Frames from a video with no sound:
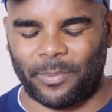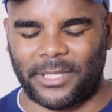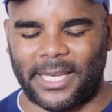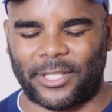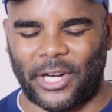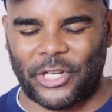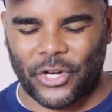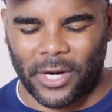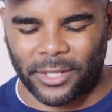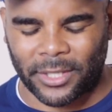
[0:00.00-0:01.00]
protect our
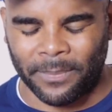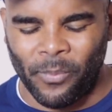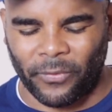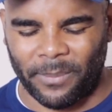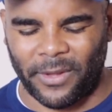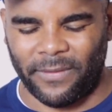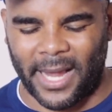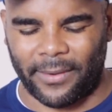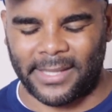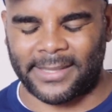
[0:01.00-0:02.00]
church from the
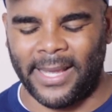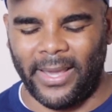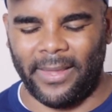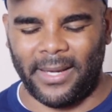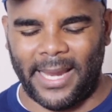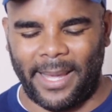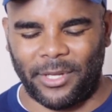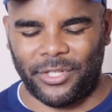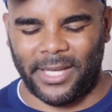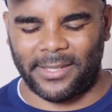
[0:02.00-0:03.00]
virus in the name
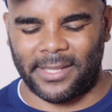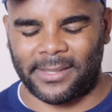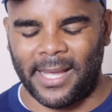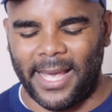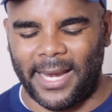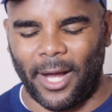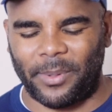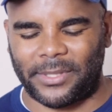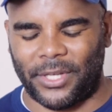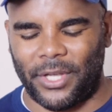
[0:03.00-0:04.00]
of Jesus and
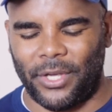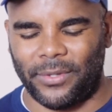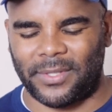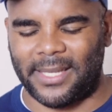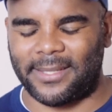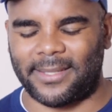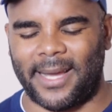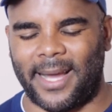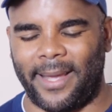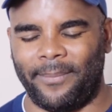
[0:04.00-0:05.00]
help us to use this
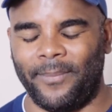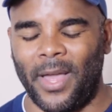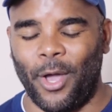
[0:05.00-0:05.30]
time